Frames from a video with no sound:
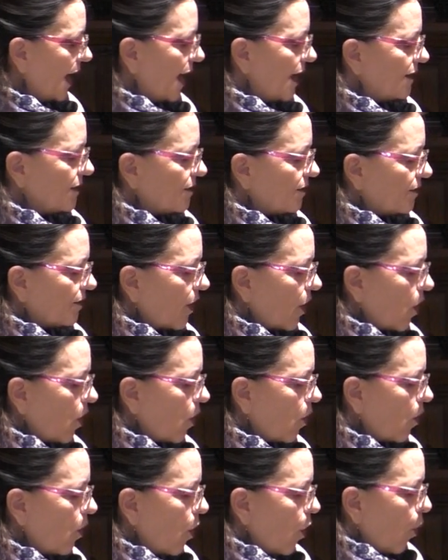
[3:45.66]
And
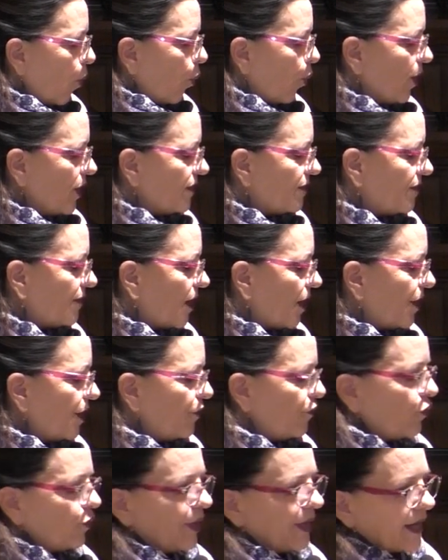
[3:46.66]
so we started
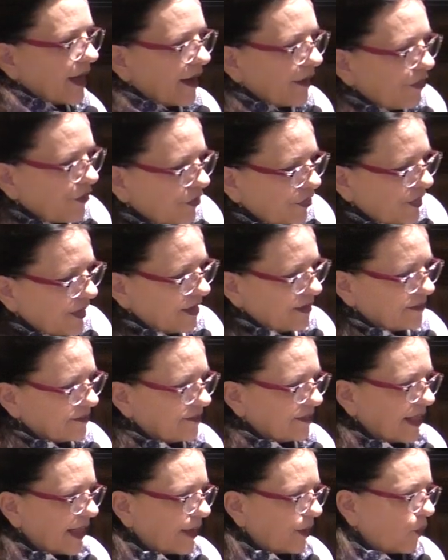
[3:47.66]
doing other things,
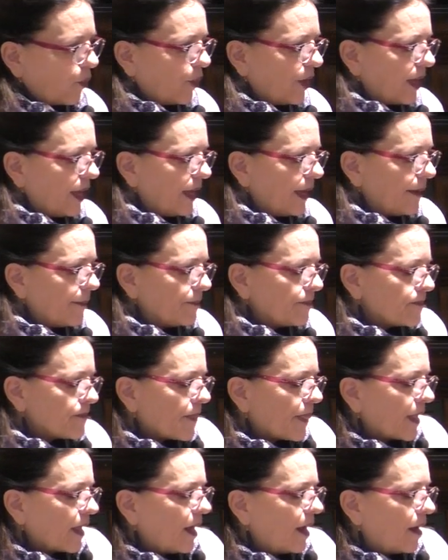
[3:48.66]
like we
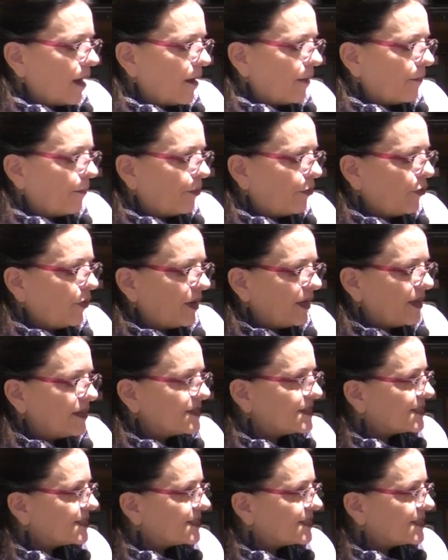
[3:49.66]
put